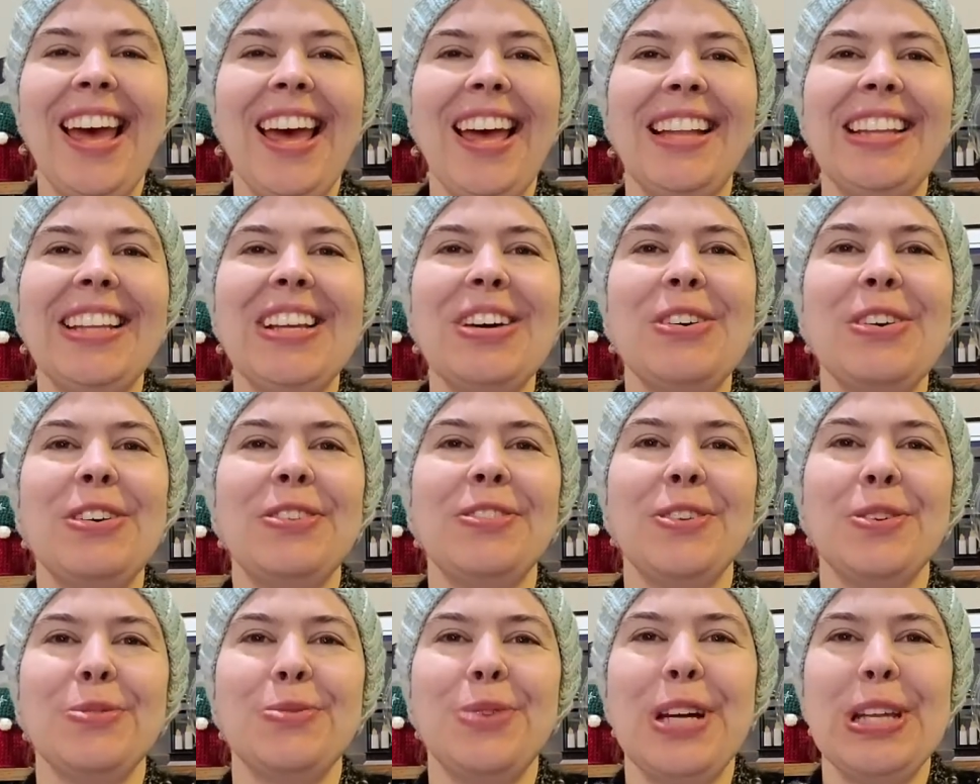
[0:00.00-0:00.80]
Hello
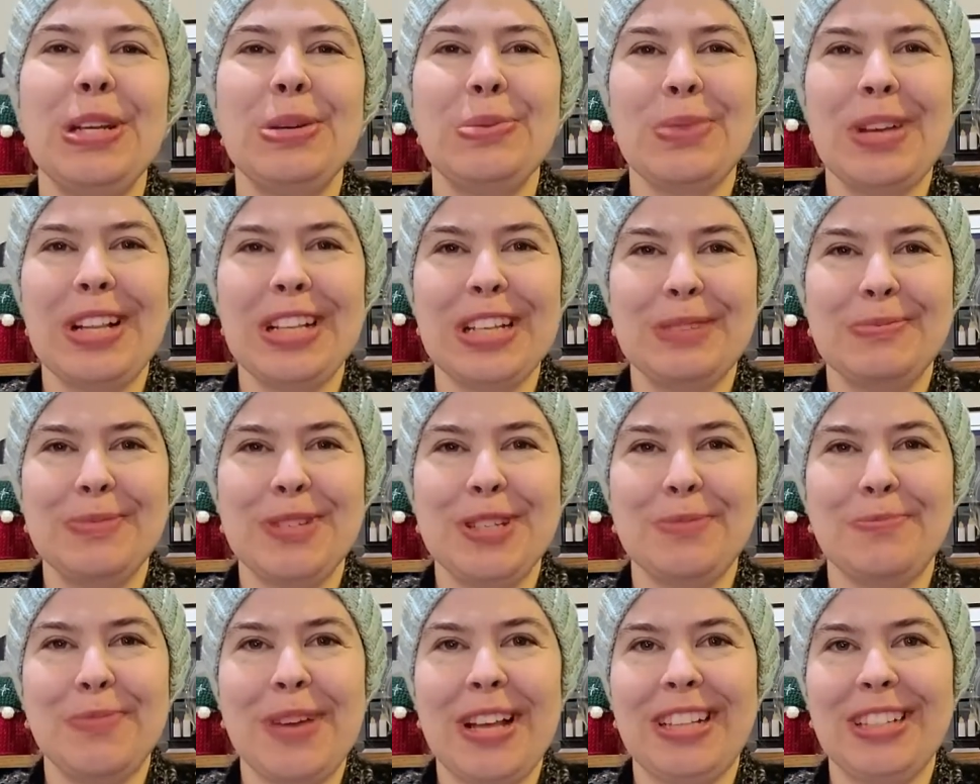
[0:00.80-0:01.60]
everyone, welcome
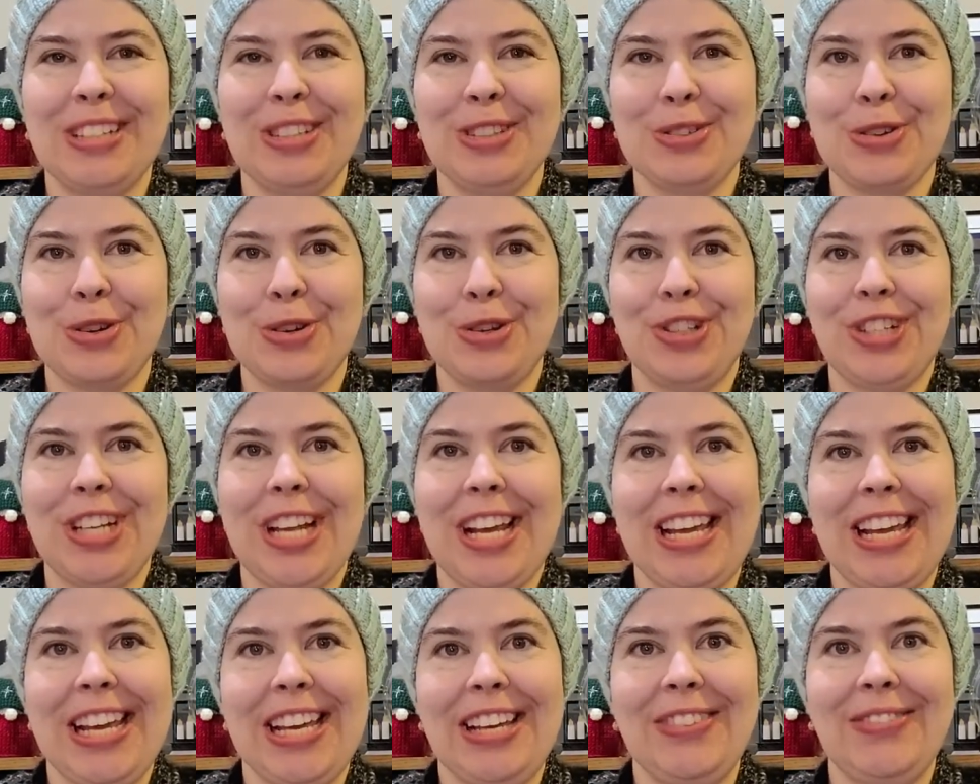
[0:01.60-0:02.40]
to Bella's
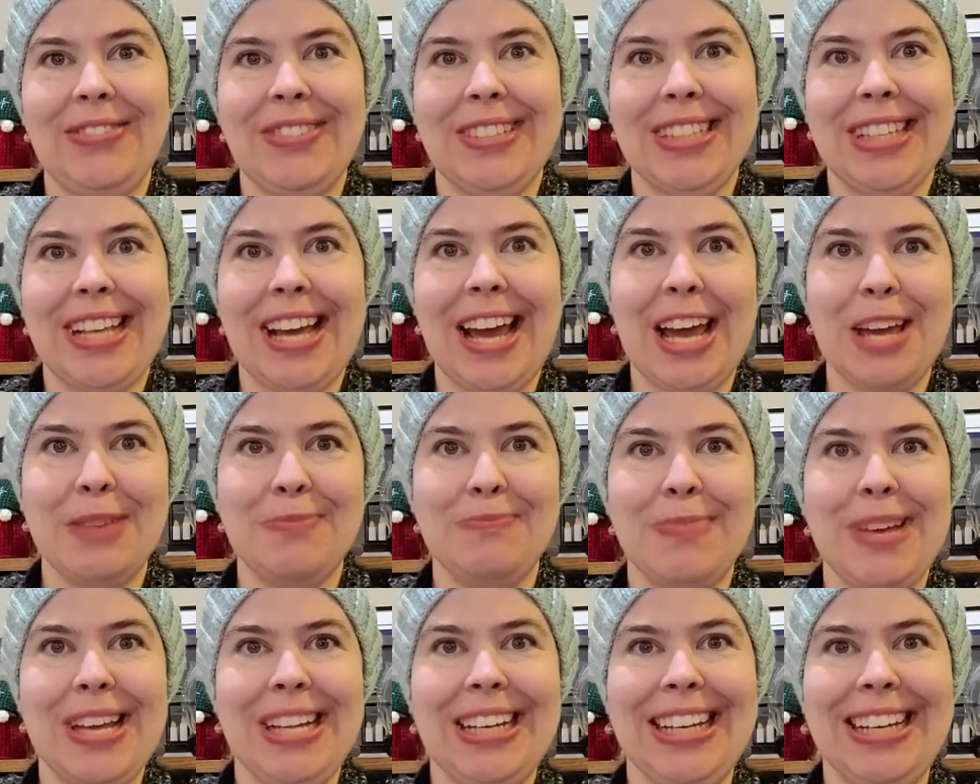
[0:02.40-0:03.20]
Crochet Gifts.
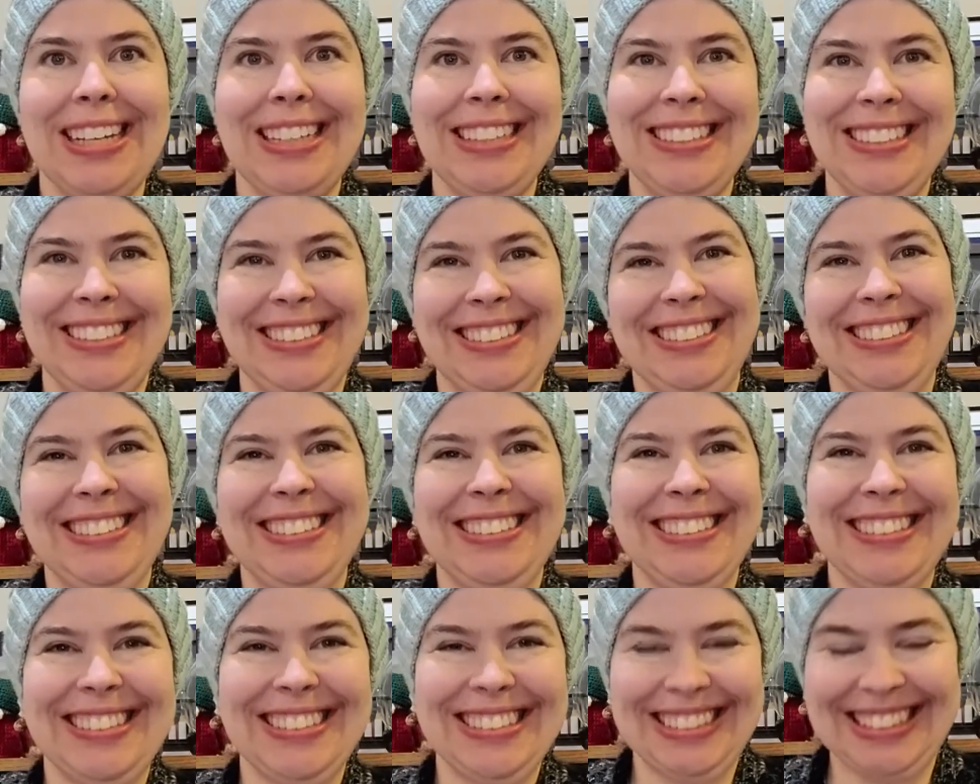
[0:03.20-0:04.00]
I'm Bella.
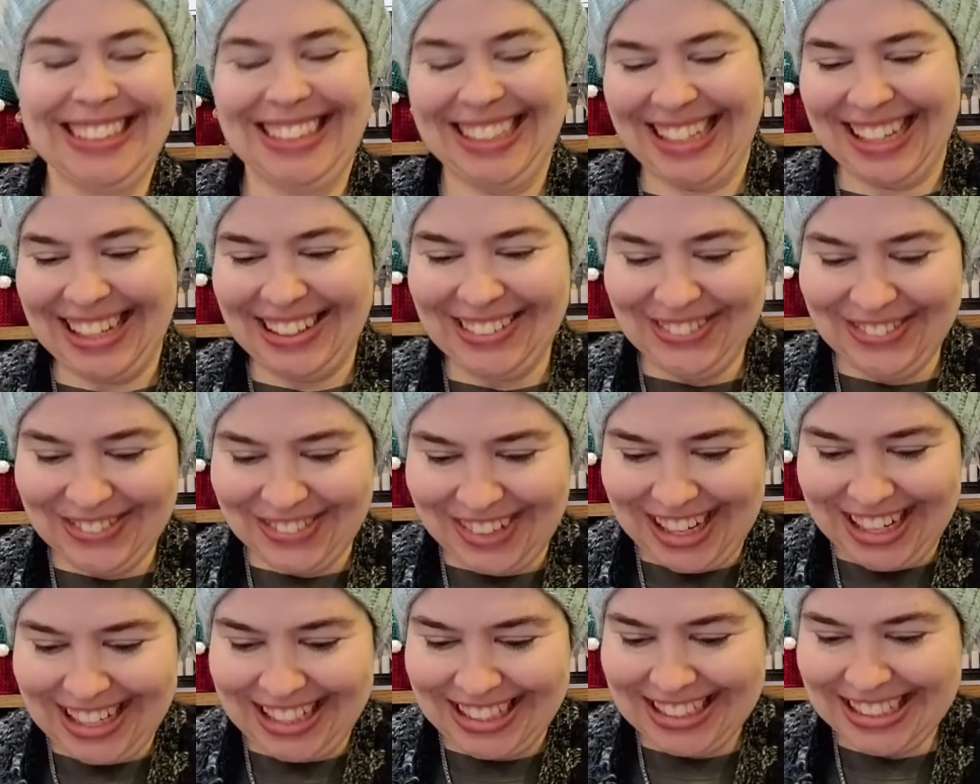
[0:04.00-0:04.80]
All
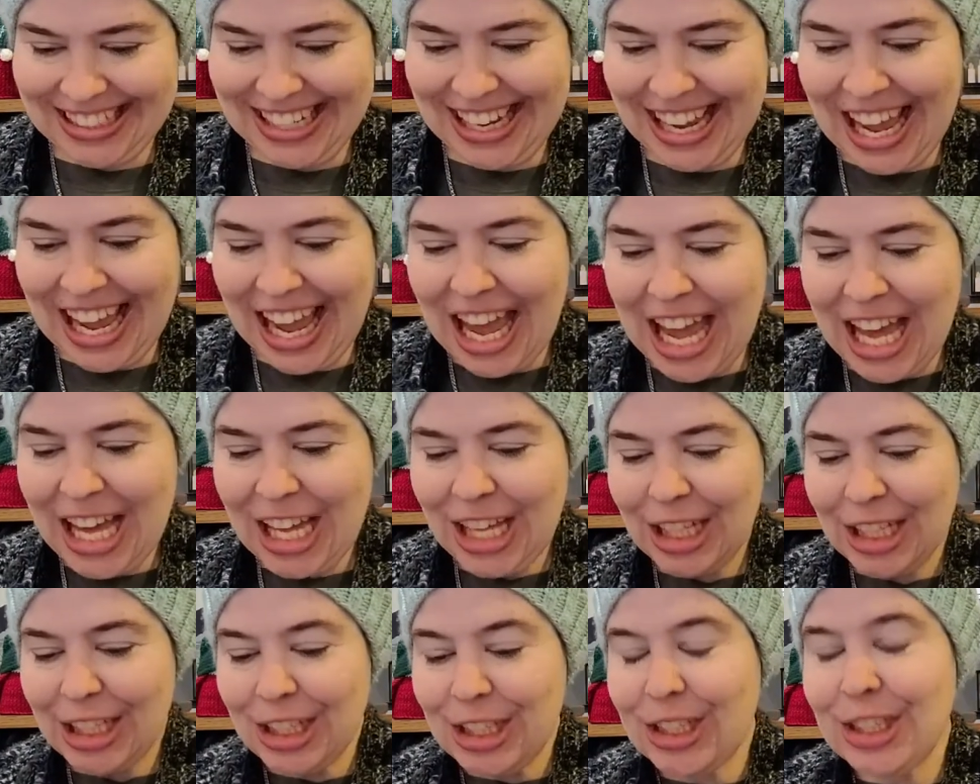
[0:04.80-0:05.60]
right,
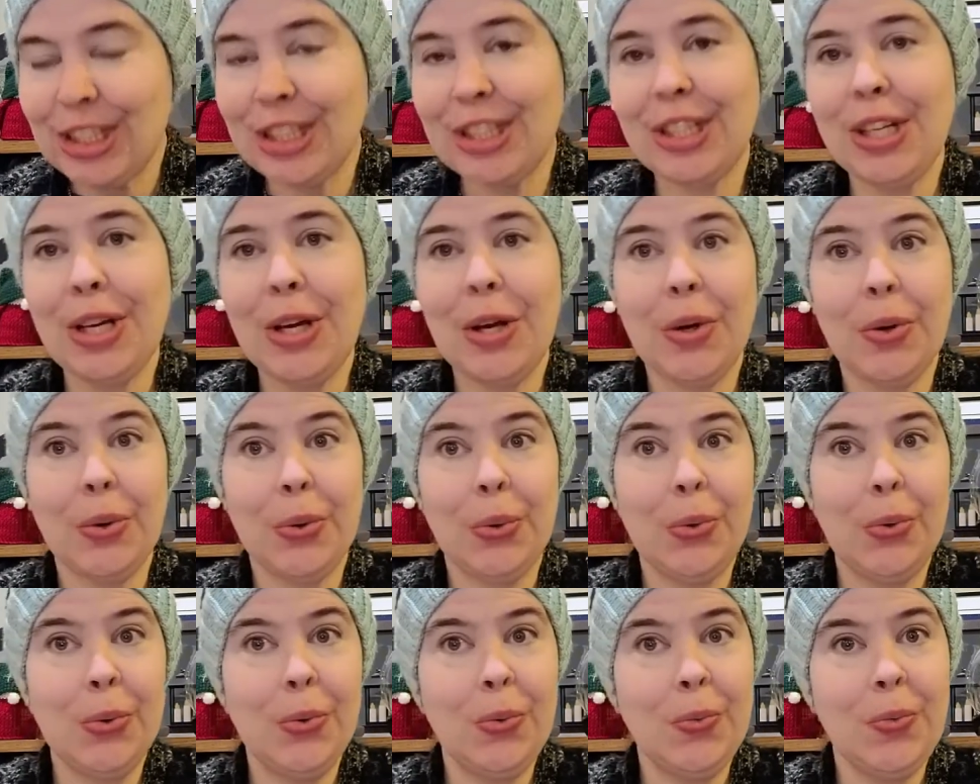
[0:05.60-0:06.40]

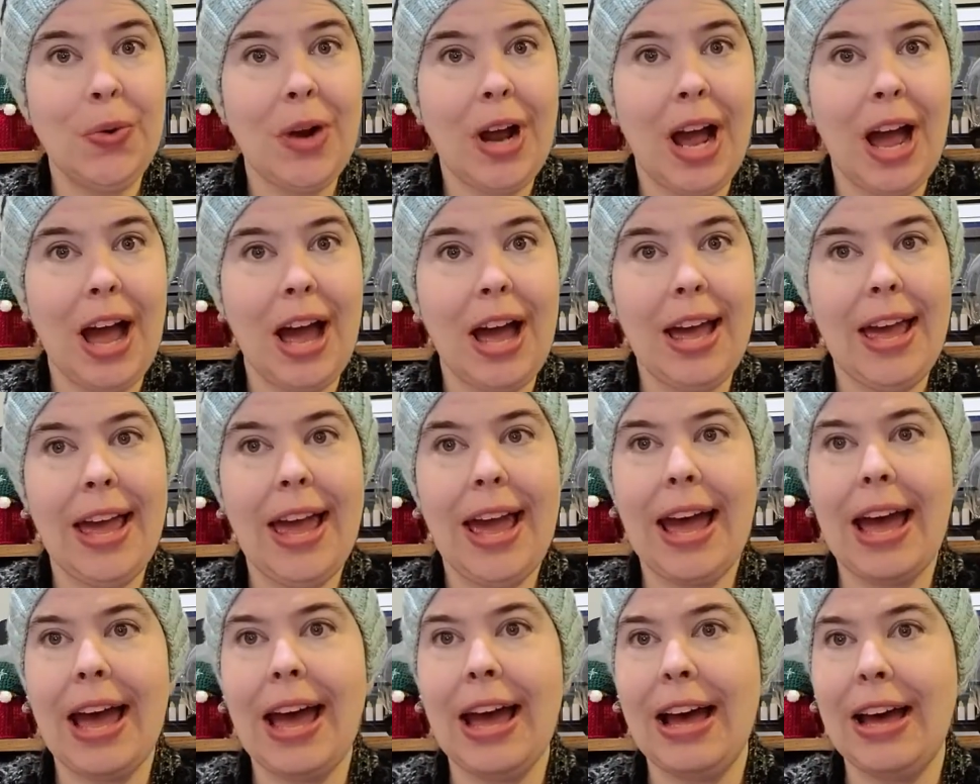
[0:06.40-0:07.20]
so I
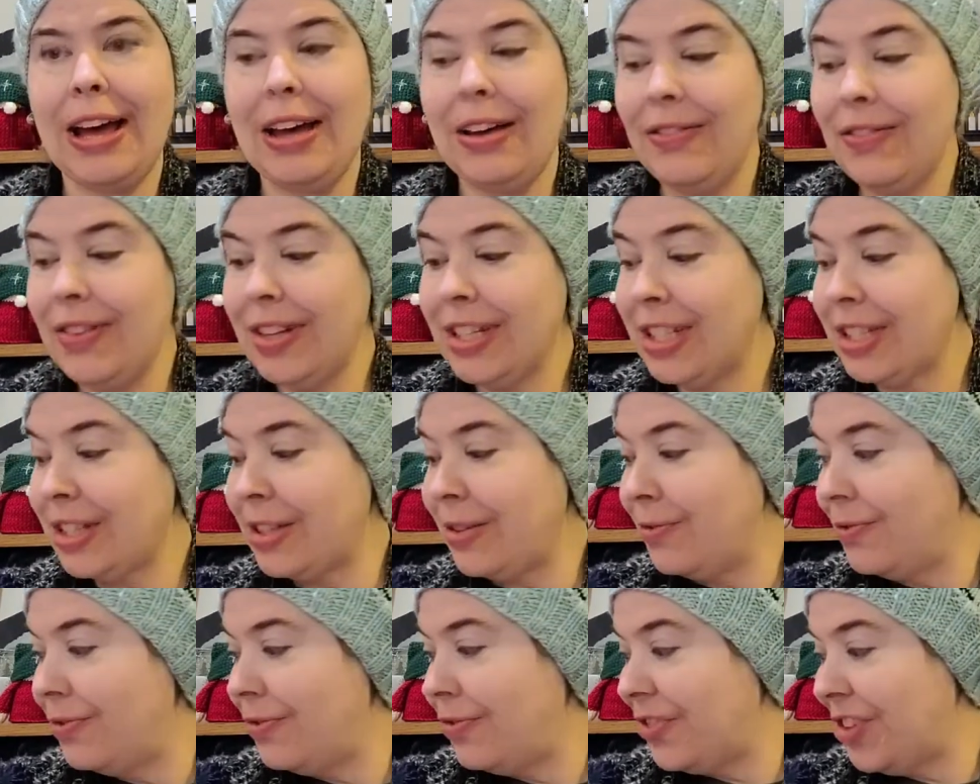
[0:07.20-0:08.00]
have
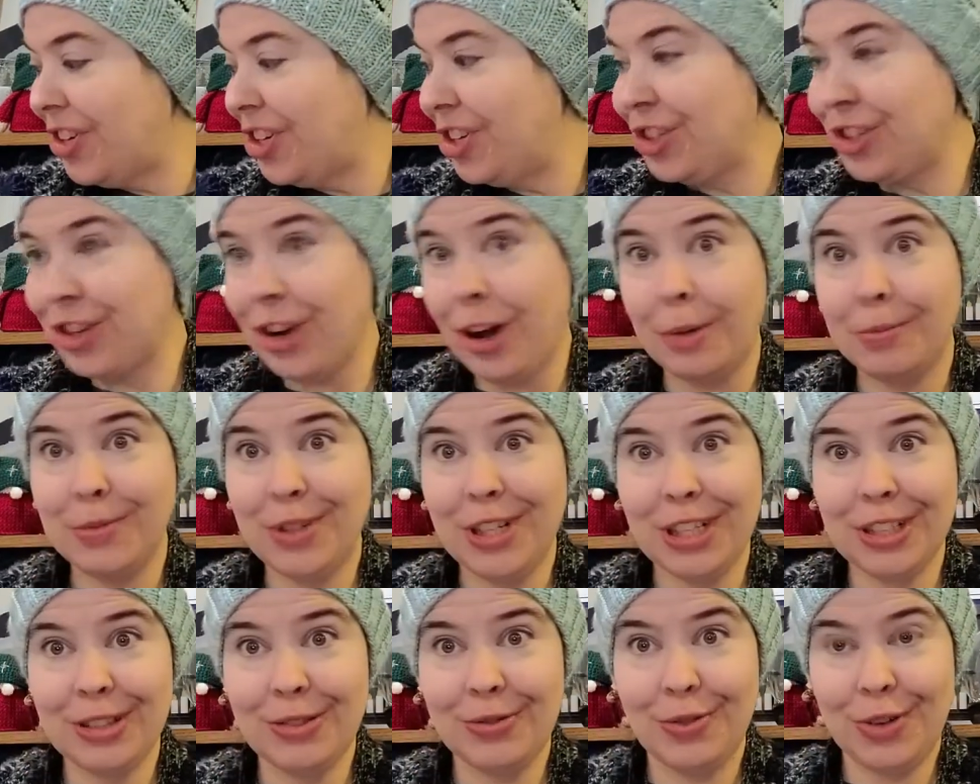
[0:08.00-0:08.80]
some finished
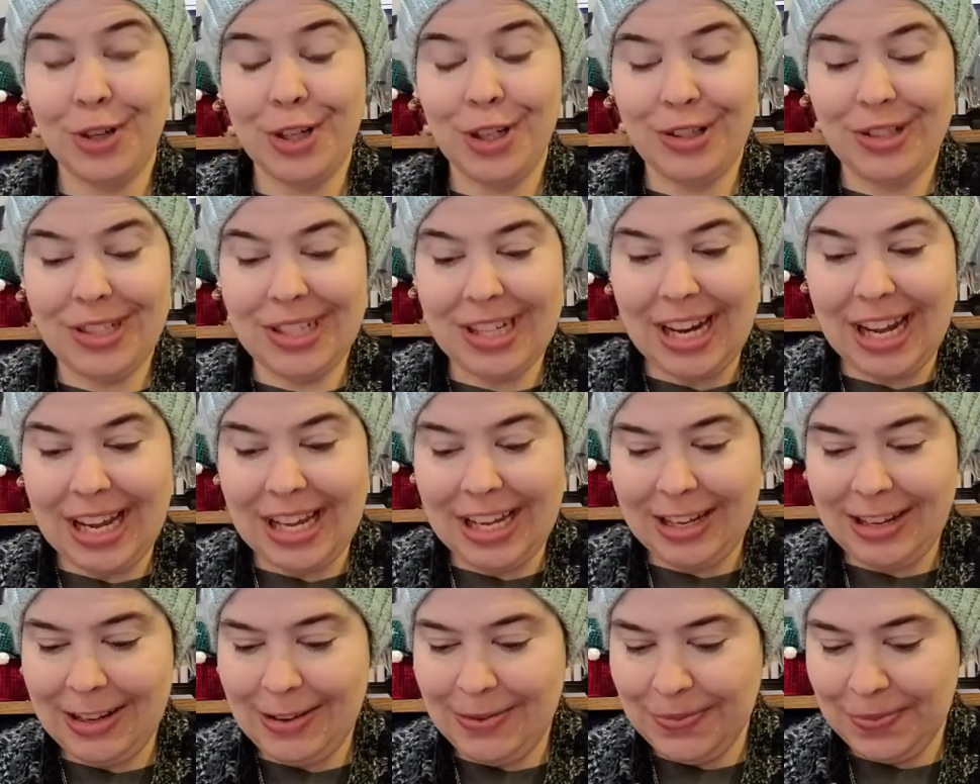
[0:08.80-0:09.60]
objects for you today.